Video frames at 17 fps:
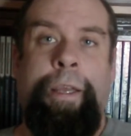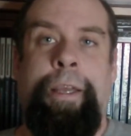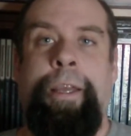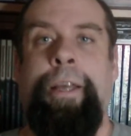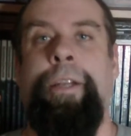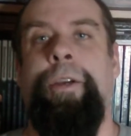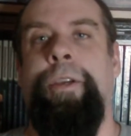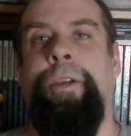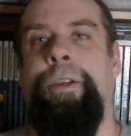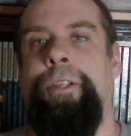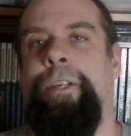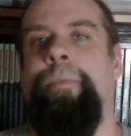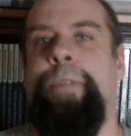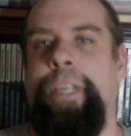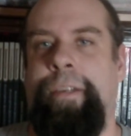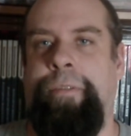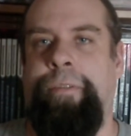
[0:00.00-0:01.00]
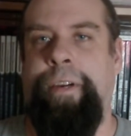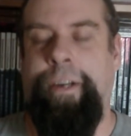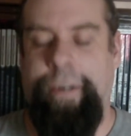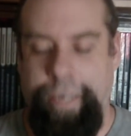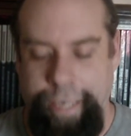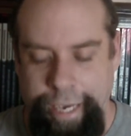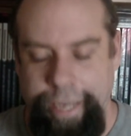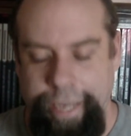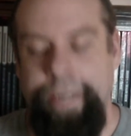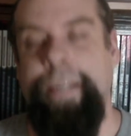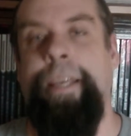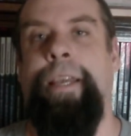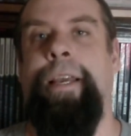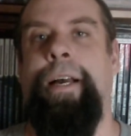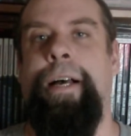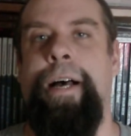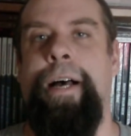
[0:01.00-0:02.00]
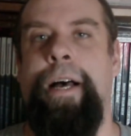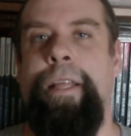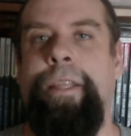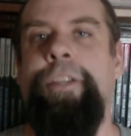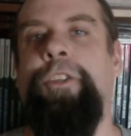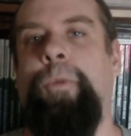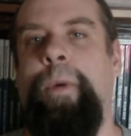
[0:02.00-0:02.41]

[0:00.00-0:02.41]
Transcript: Hello YouTube, Dave here again. This